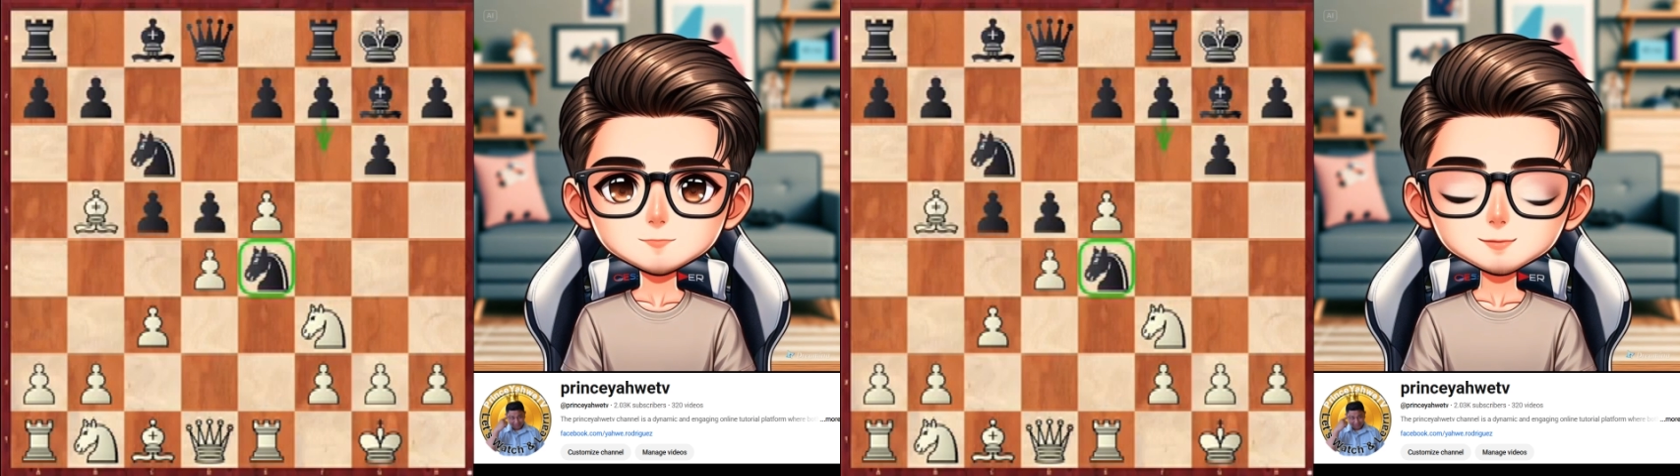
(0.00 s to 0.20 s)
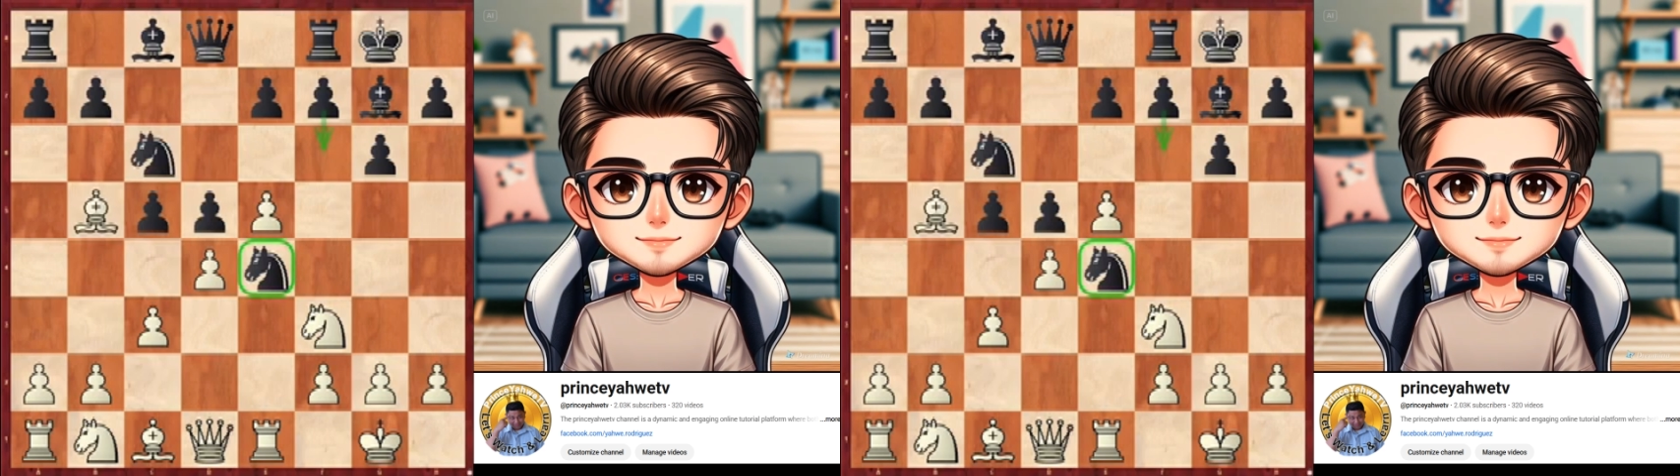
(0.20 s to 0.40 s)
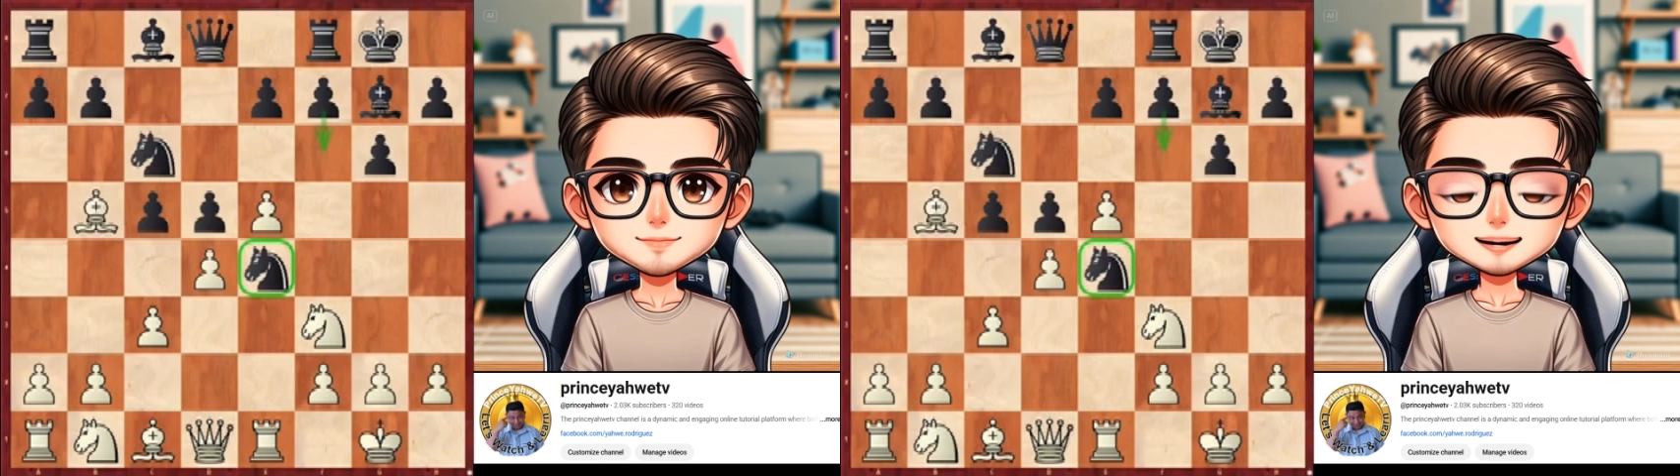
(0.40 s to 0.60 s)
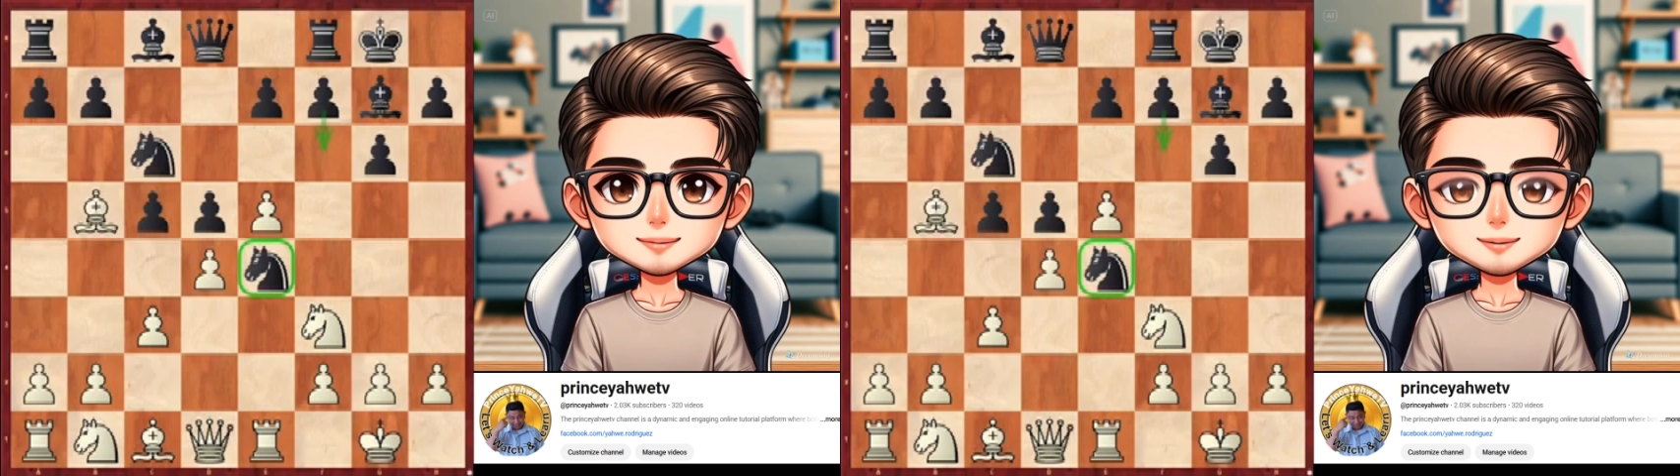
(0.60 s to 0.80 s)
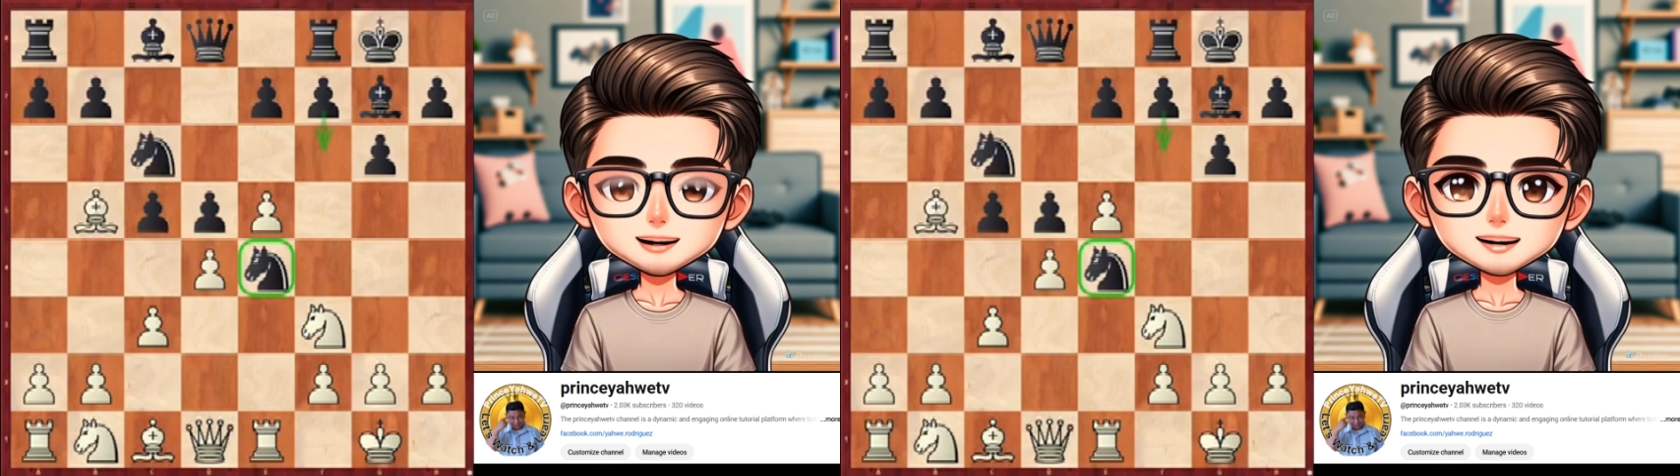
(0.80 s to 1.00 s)
But white has
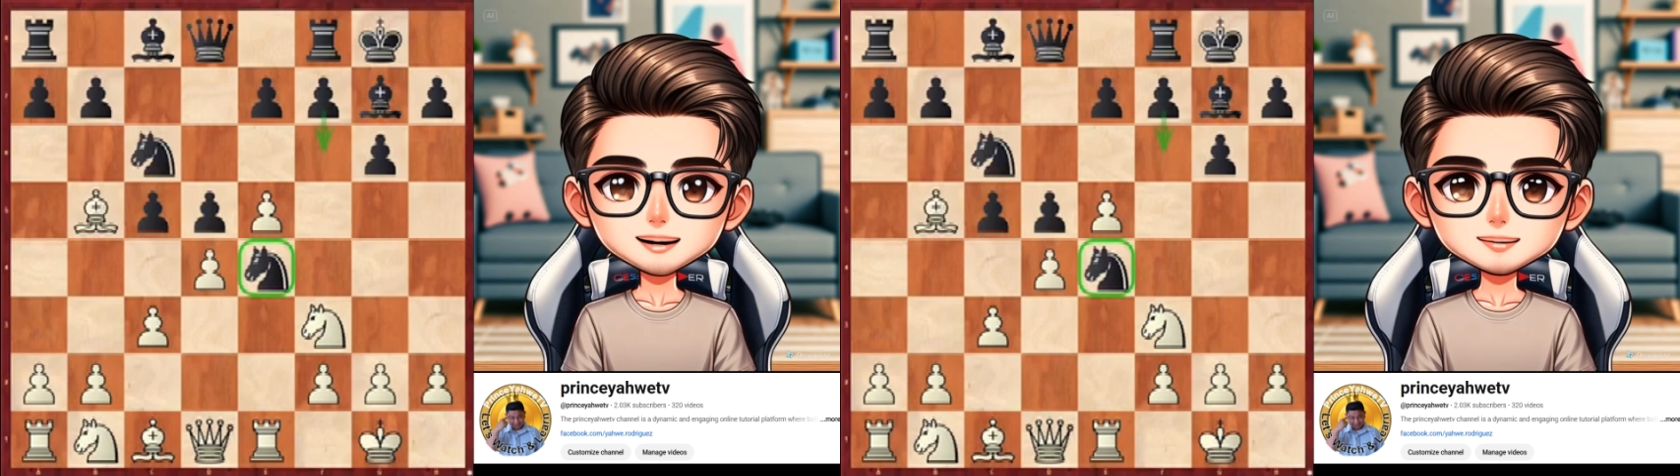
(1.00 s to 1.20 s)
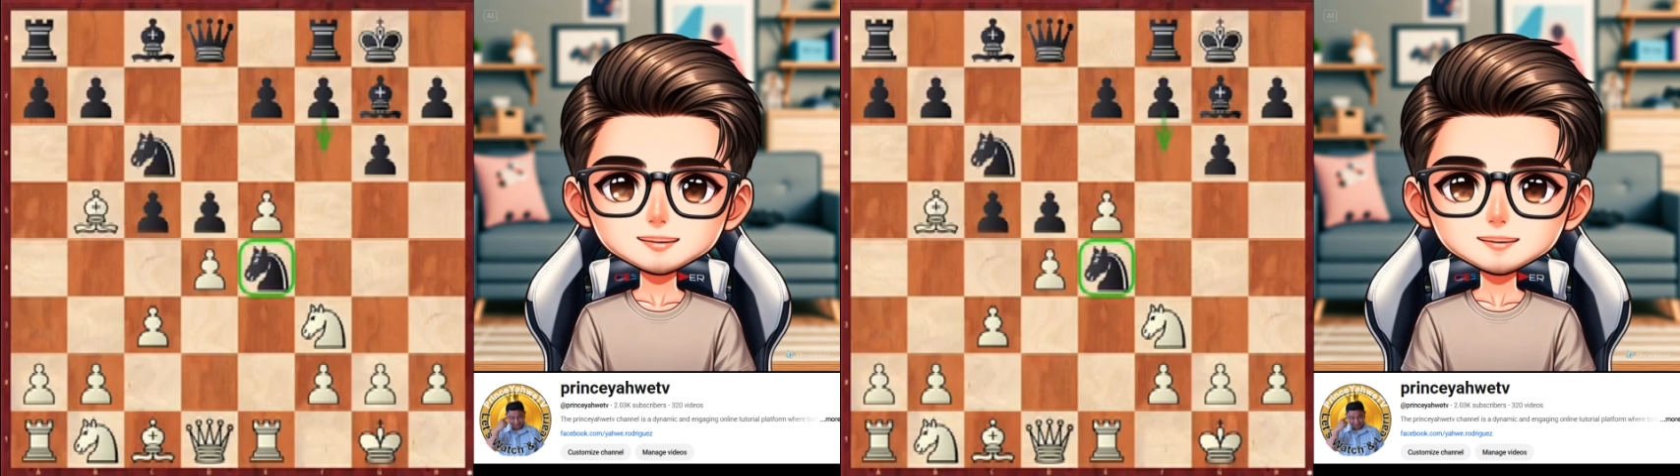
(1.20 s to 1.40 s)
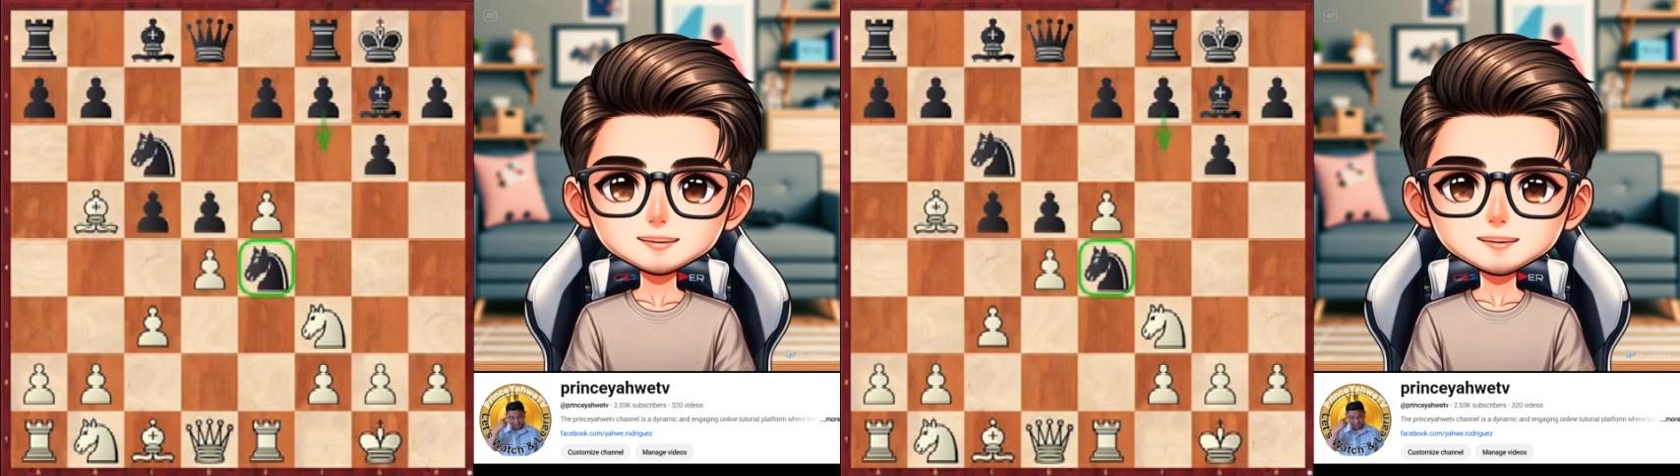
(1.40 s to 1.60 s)
another very